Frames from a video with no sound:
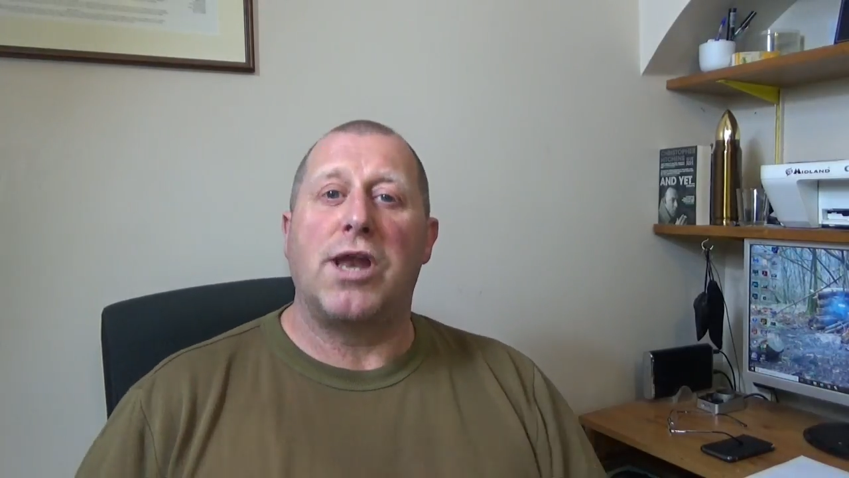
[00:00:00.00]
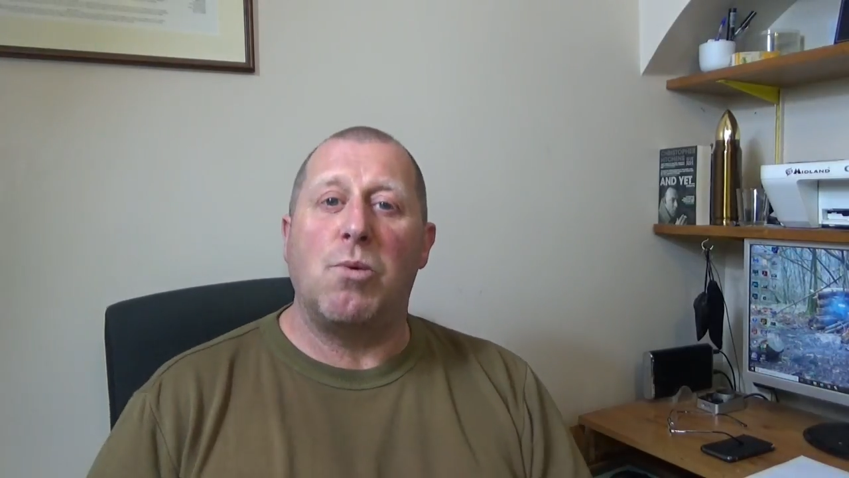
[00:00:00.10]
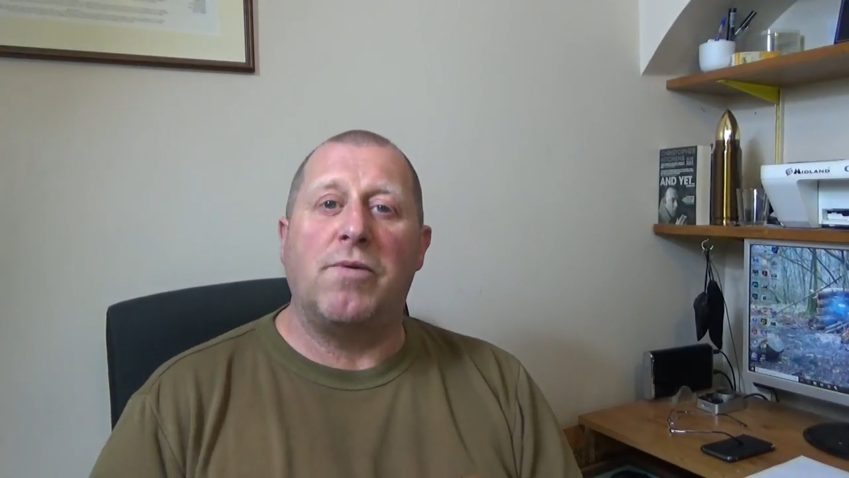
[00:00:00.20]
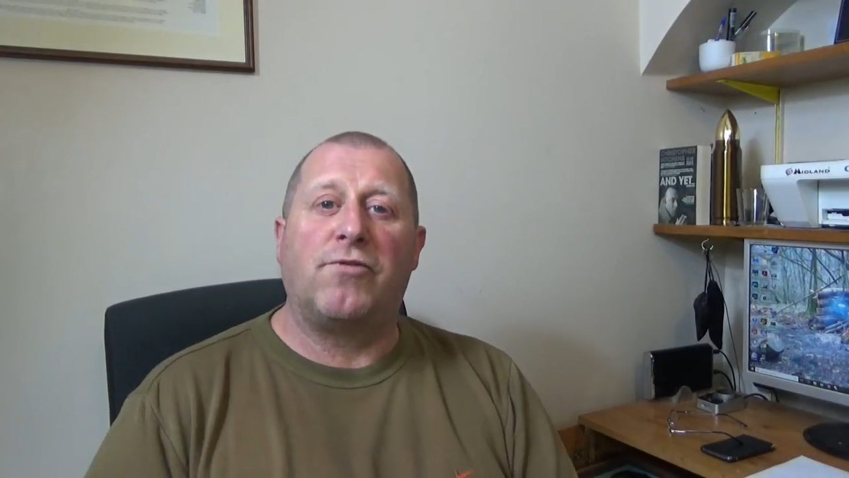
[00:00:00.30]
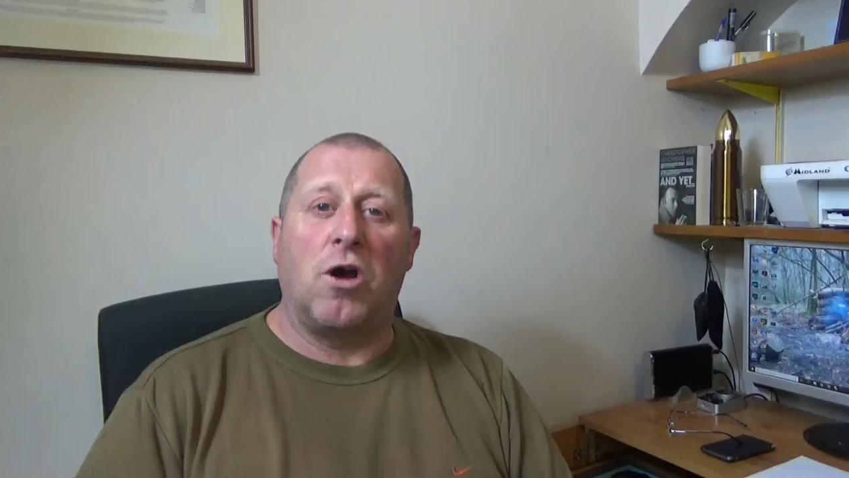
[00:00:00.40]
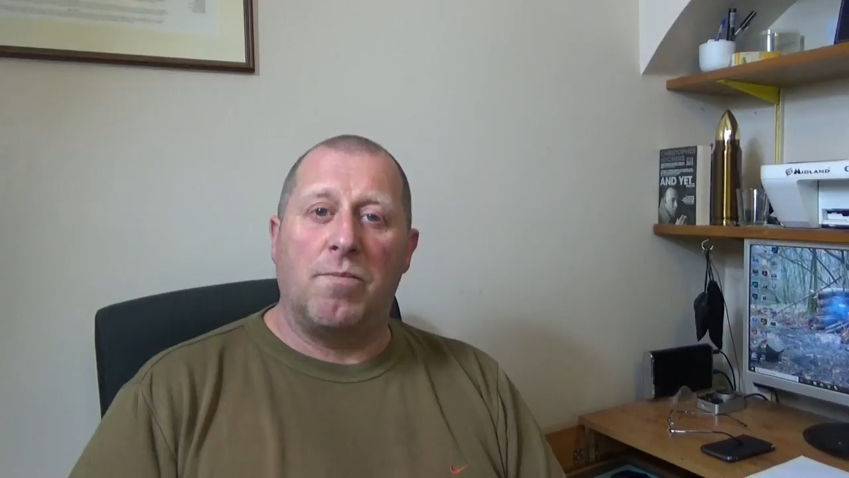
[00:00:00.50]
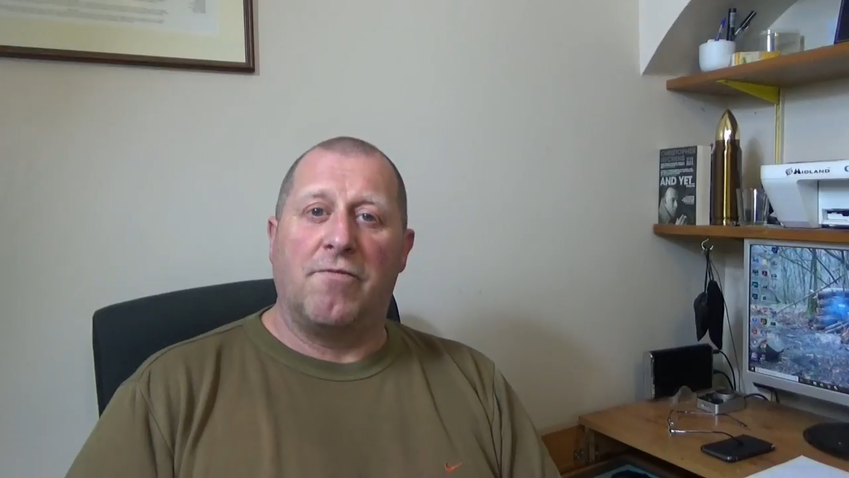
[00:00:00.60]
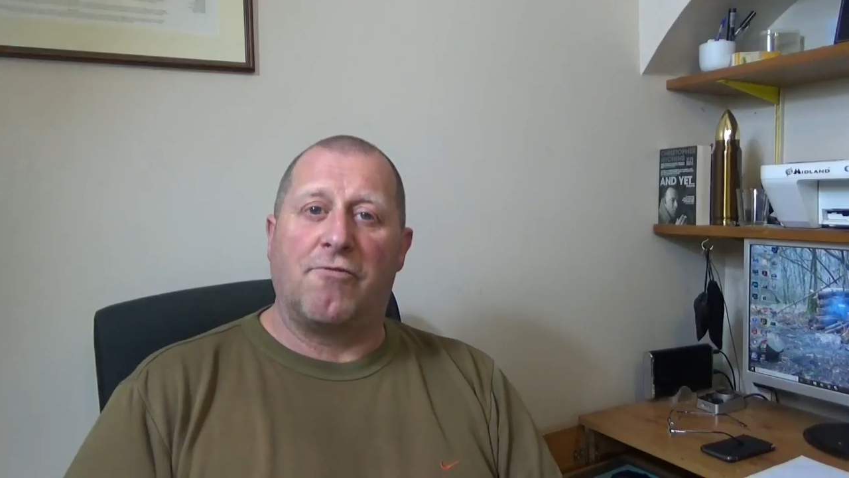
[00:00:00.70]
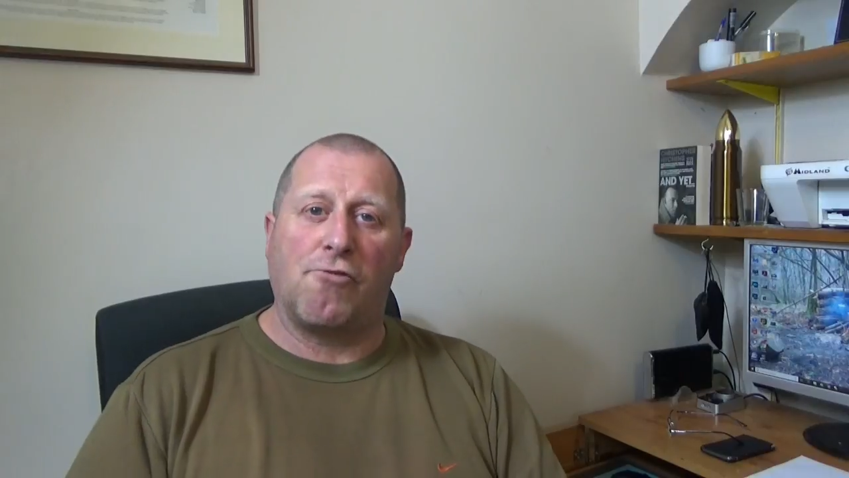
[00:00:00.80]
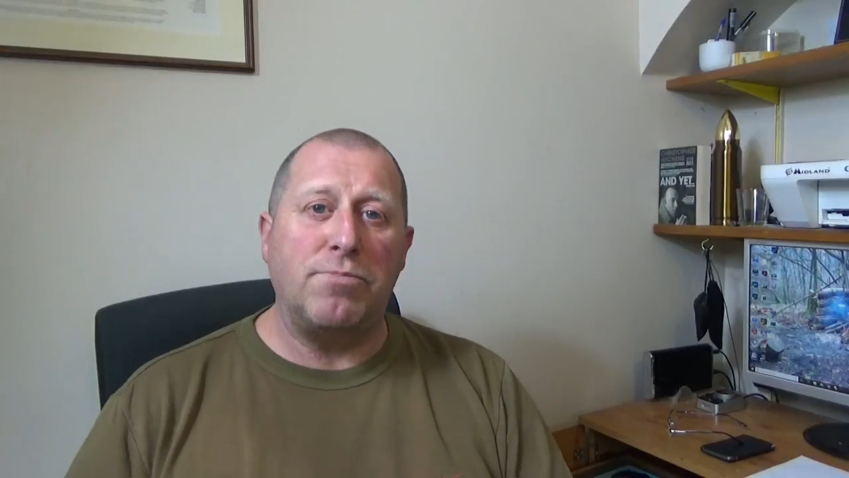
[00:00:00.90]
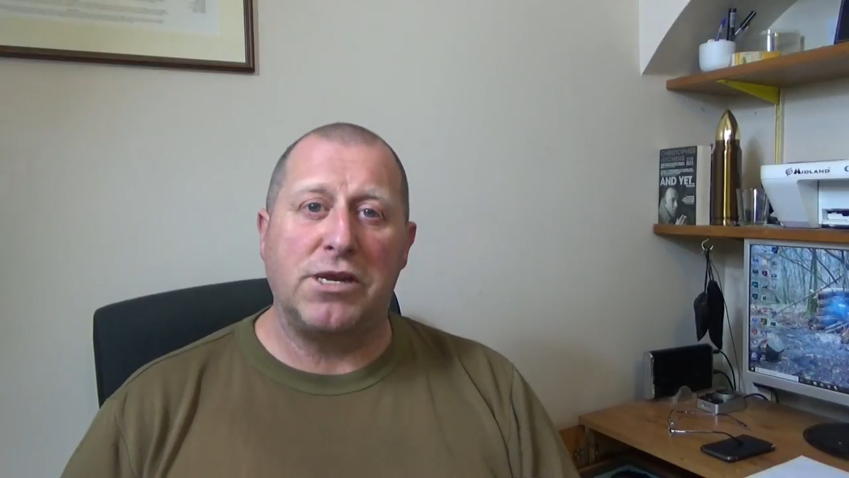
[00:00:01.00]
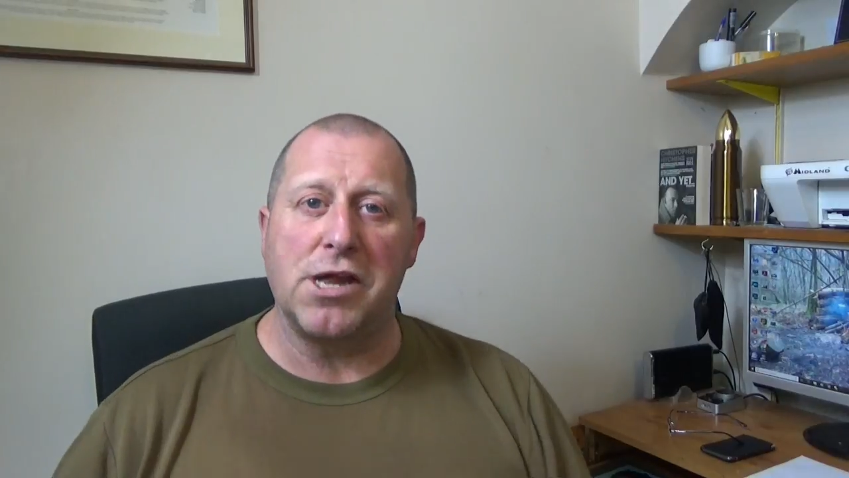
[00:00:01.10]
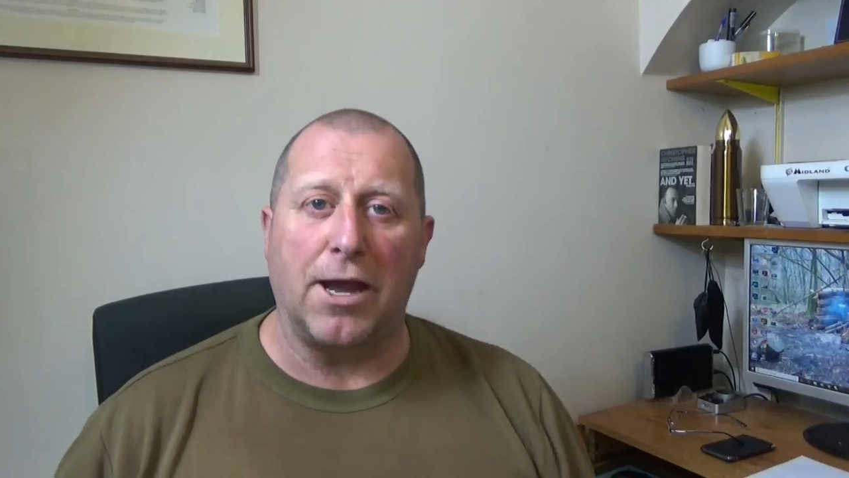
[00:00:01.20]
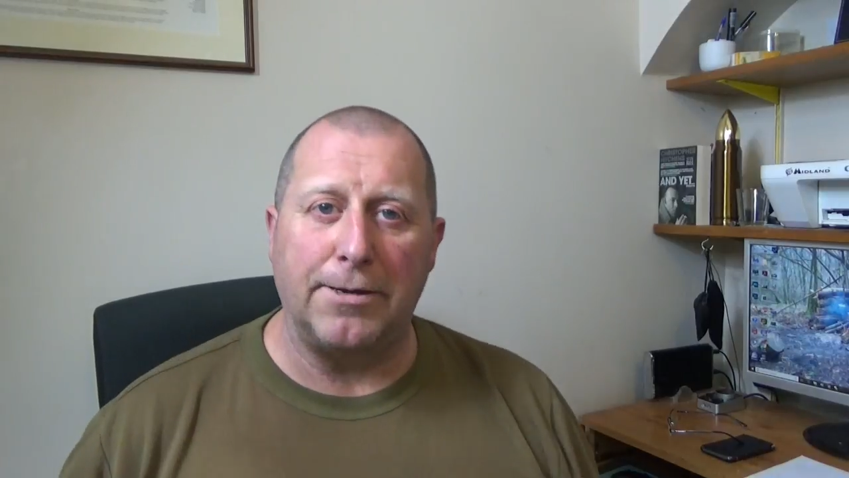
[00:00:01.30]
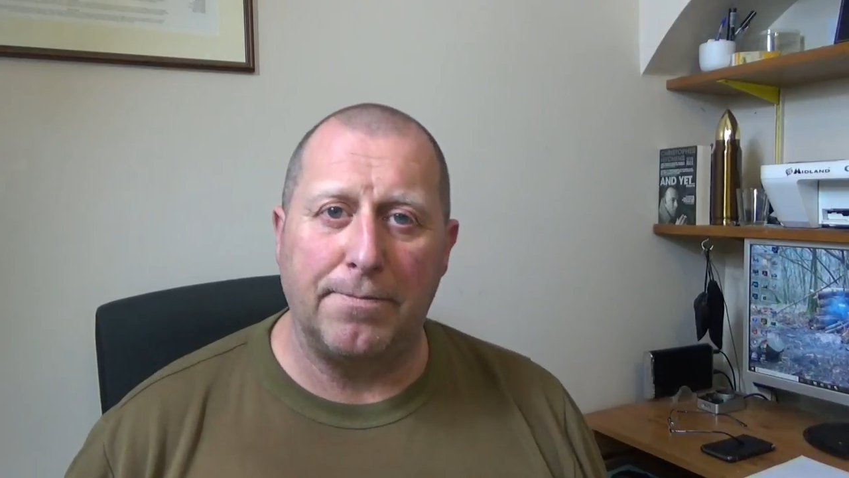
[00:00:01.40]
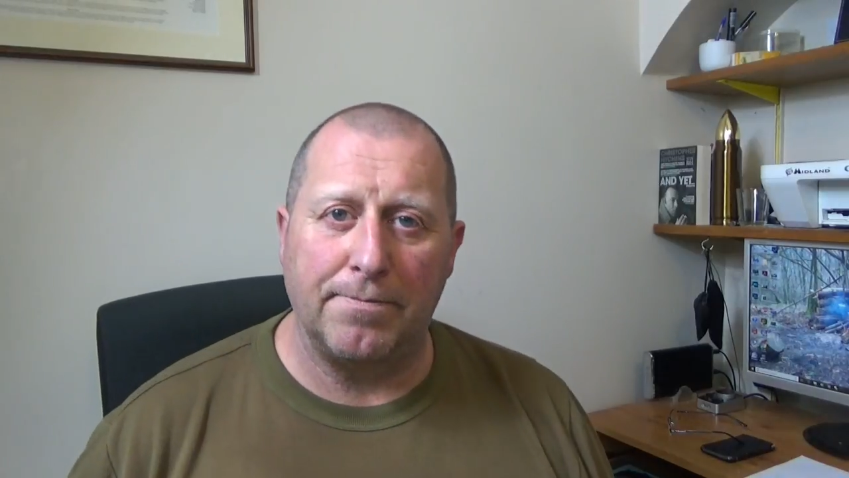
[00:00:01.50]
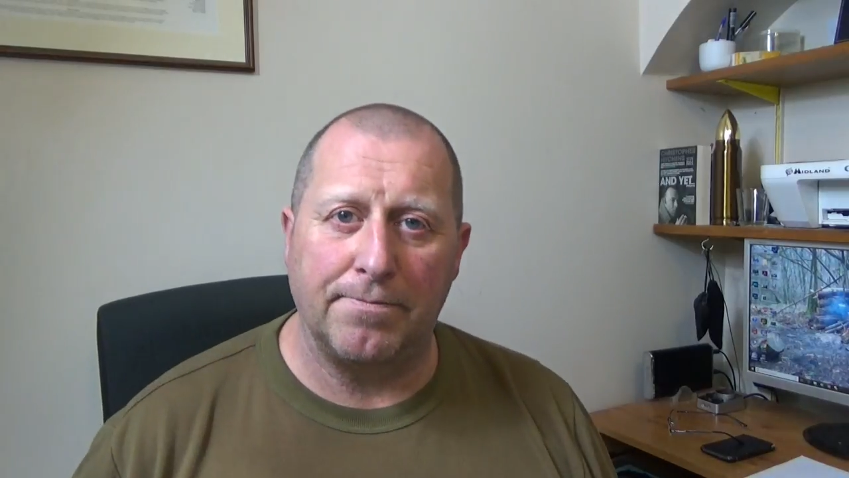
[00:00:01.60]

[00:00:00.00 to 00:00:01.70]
now we've come from design.